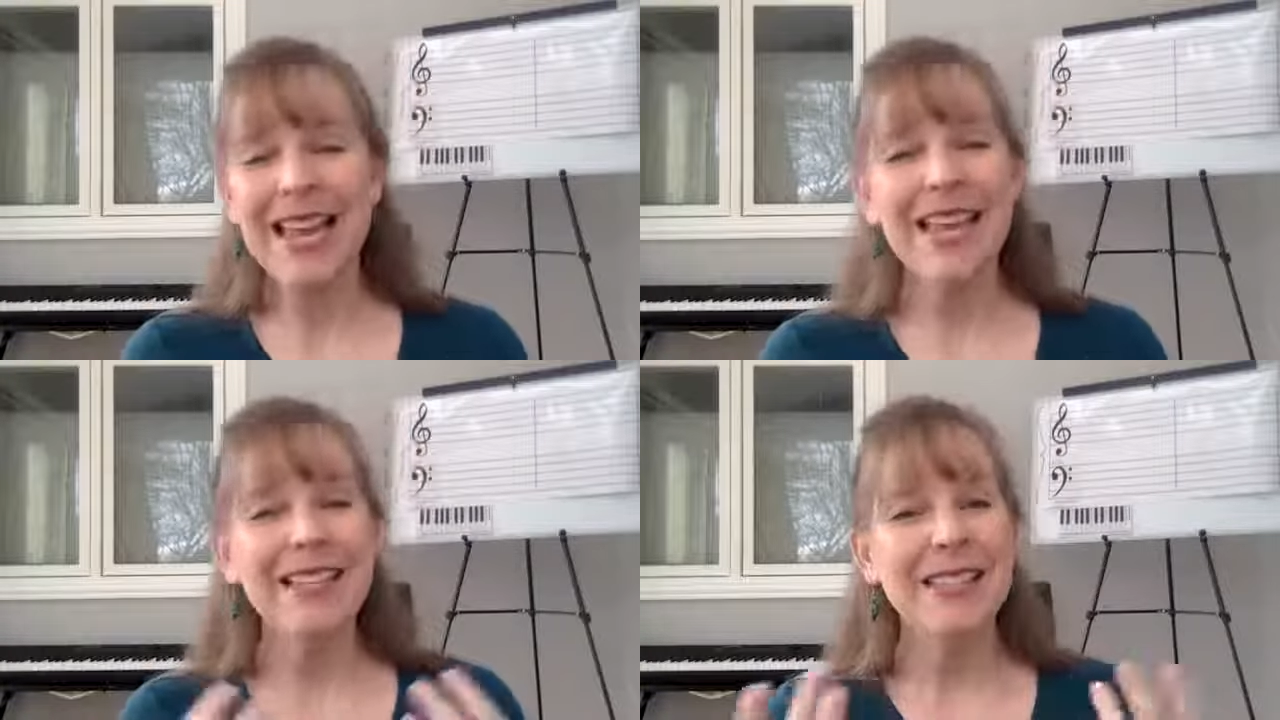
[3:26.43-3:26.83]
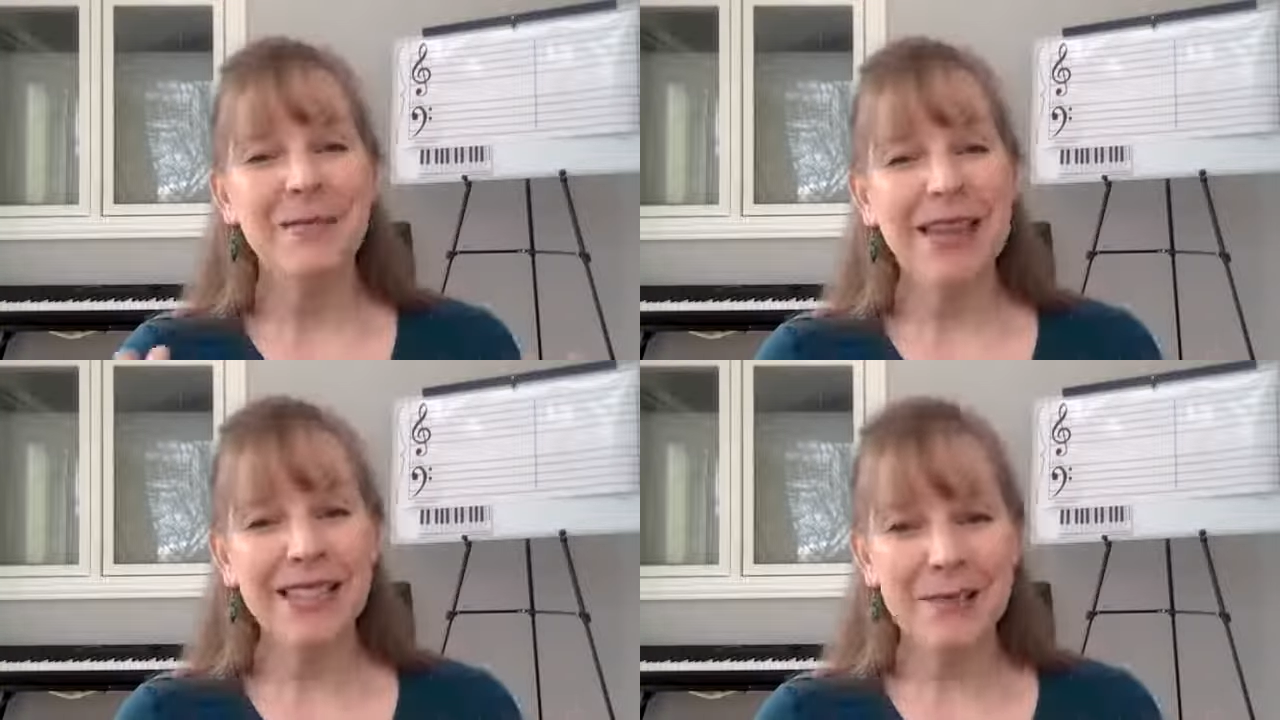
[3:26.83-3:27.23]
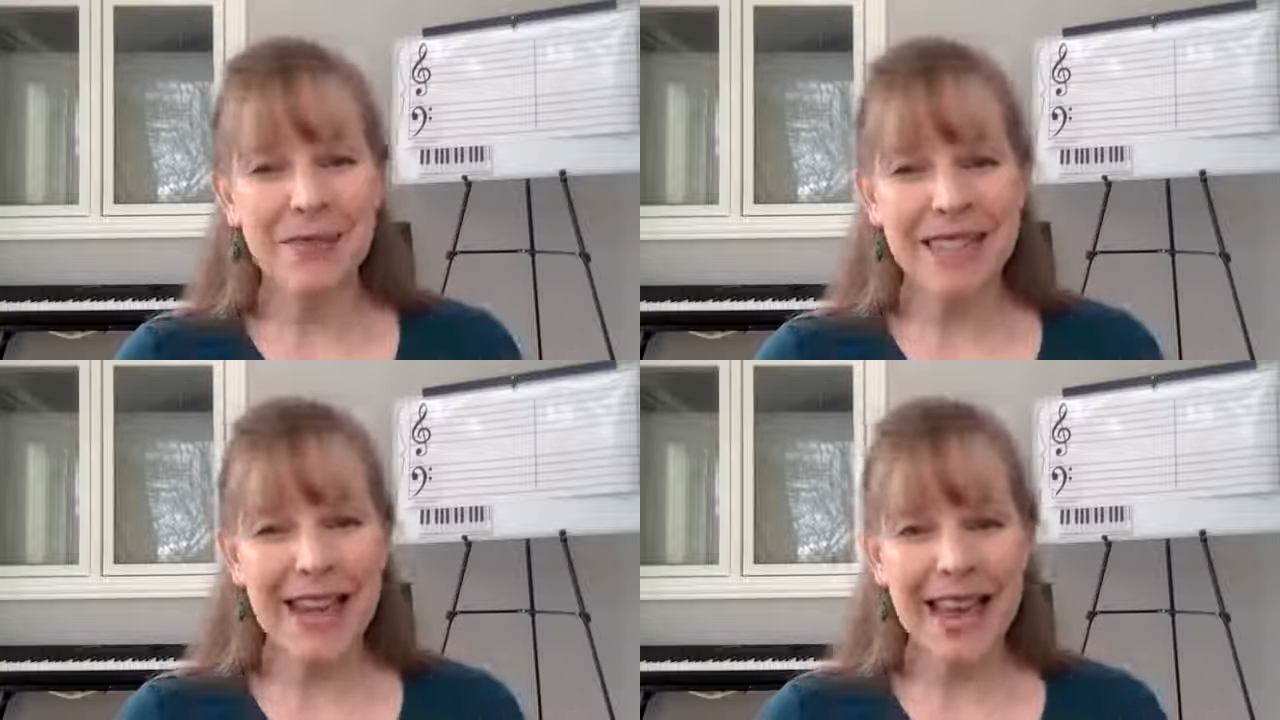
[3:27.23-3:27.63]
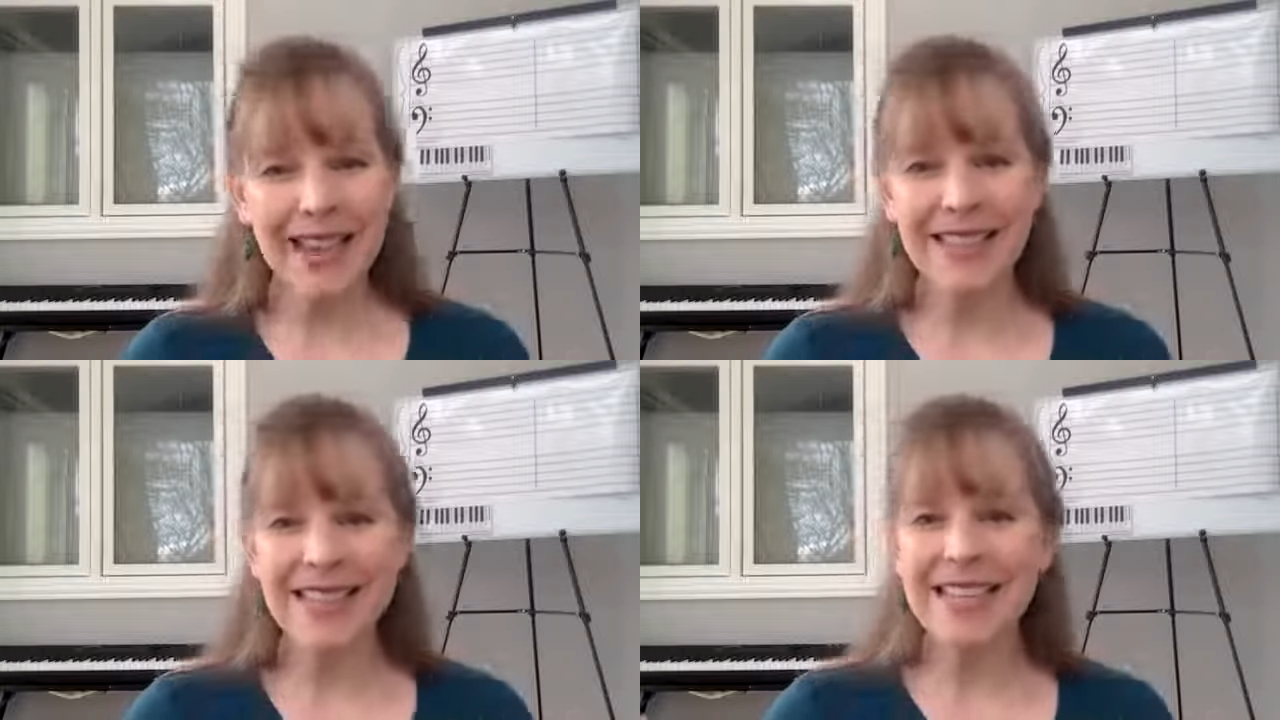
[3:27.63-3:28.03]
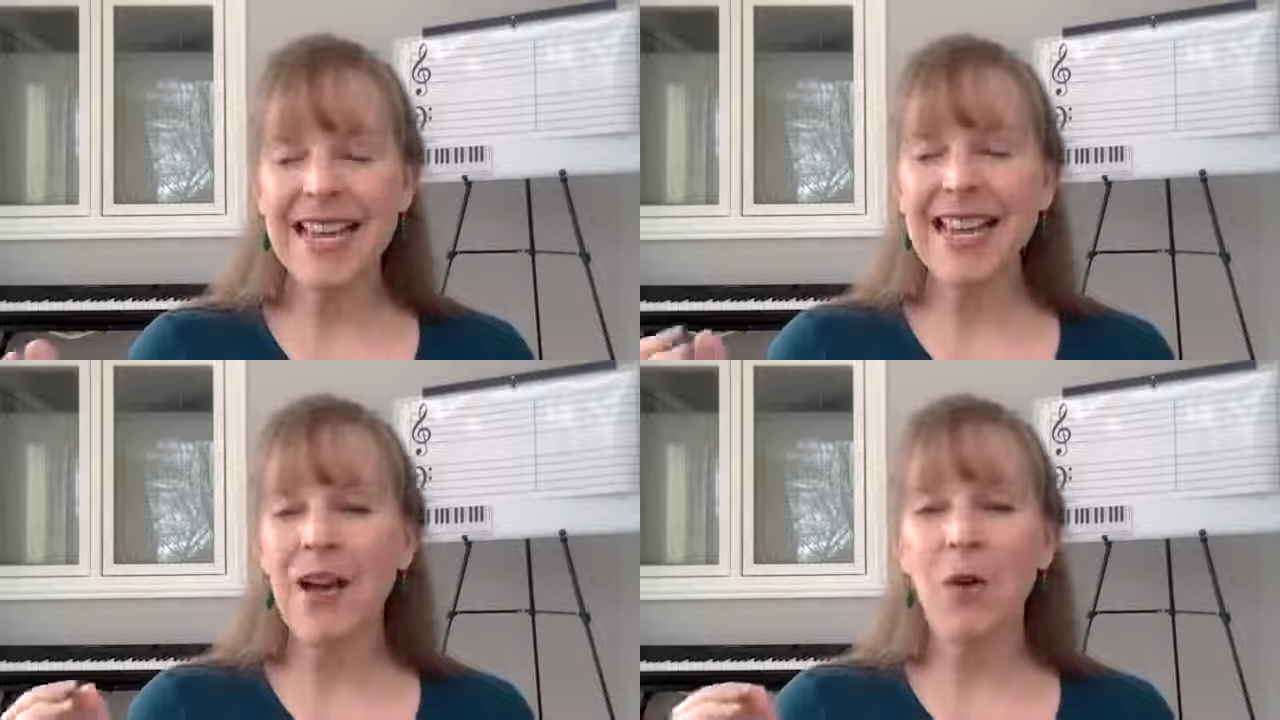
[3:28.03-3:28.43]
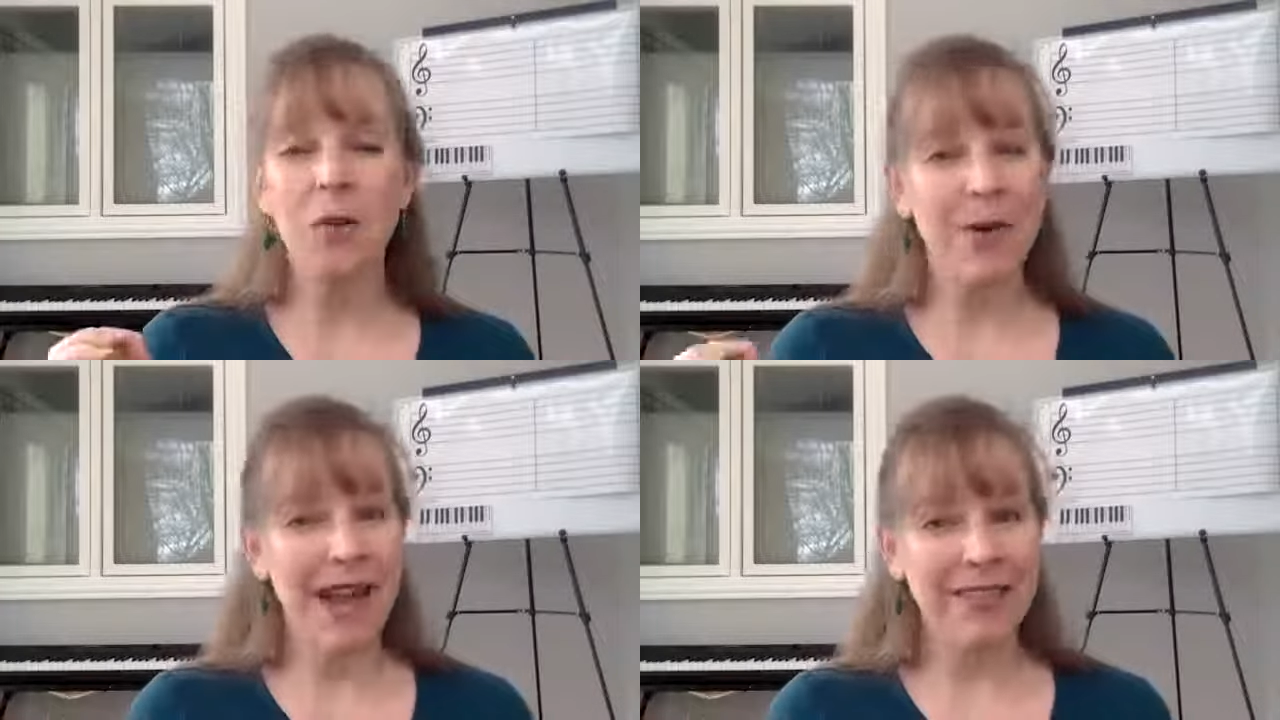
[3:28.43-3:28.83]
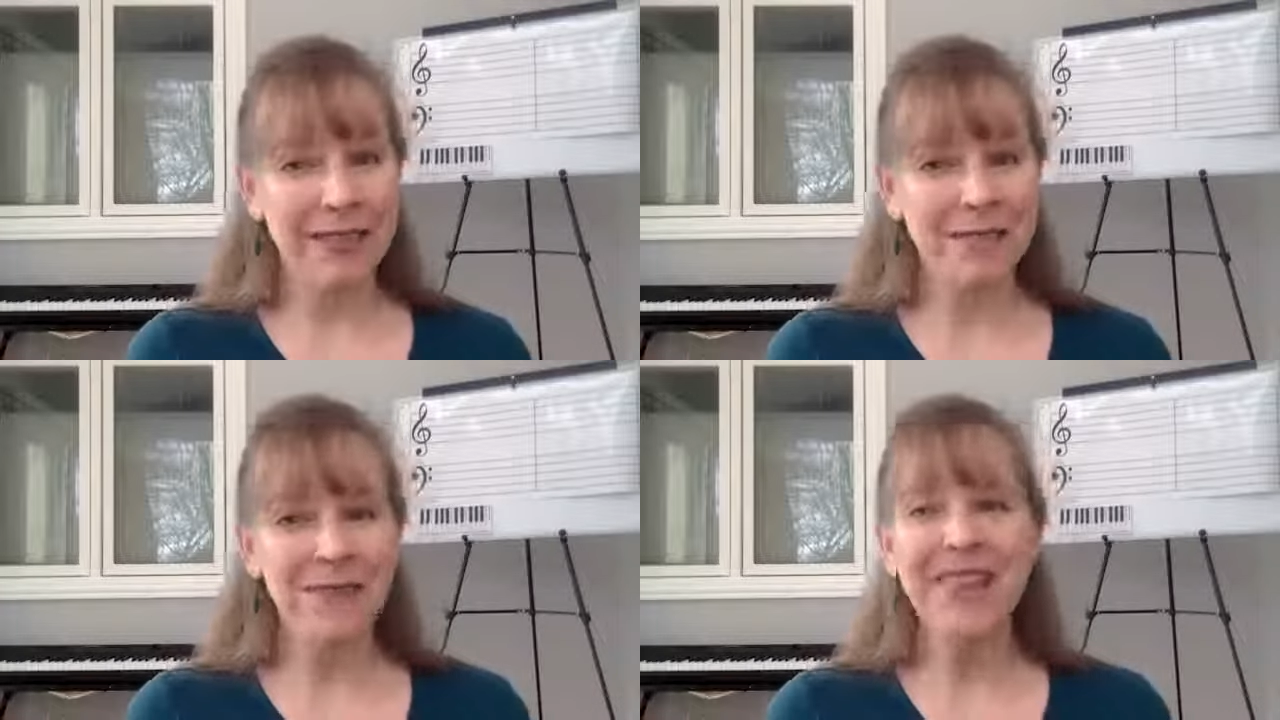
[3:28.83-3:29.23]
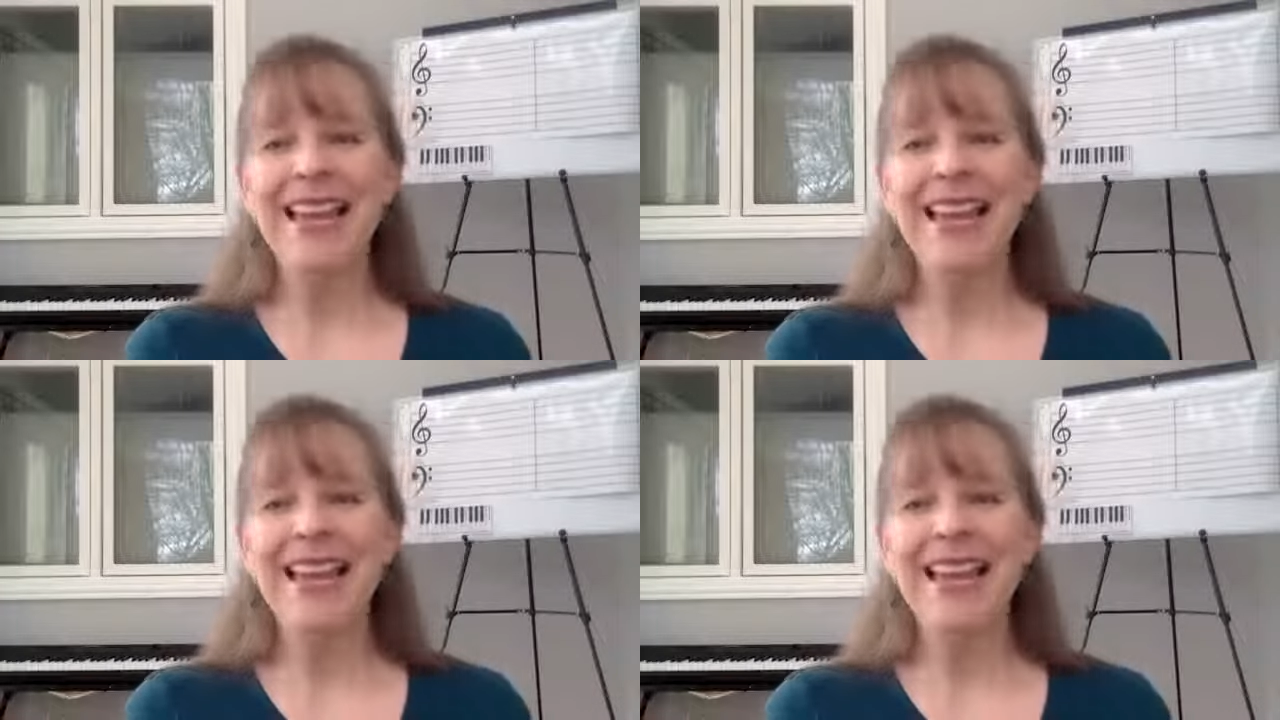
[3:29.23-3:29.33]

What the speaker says: is to make some snacks or buy them